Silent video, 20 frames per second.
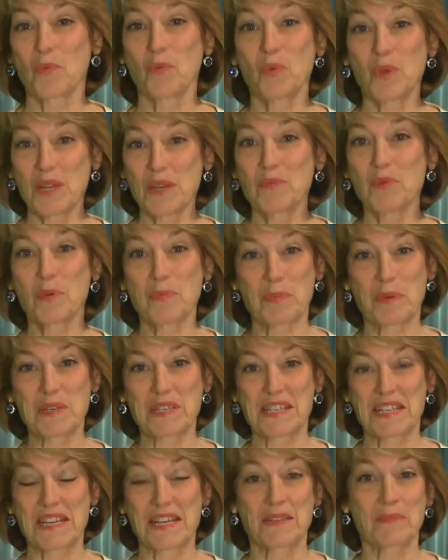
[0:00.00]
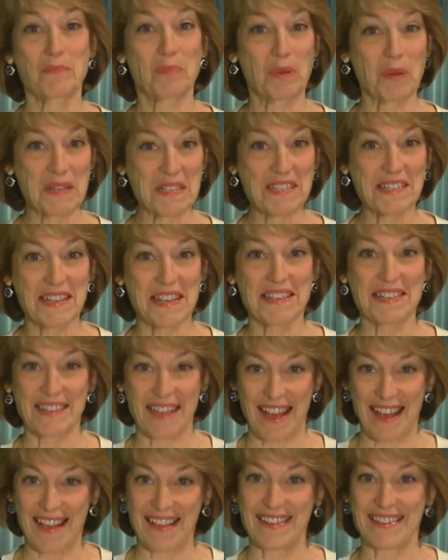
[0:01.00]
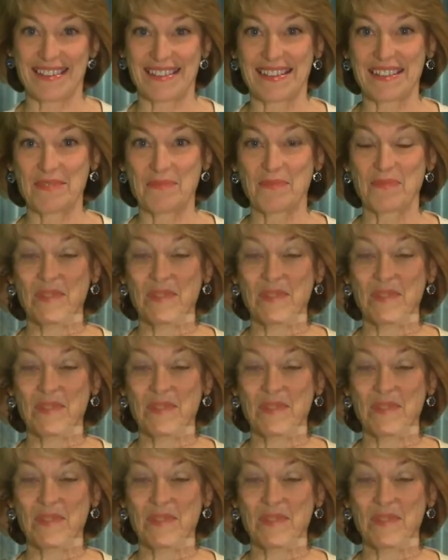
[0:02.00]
we will present Princess Ida.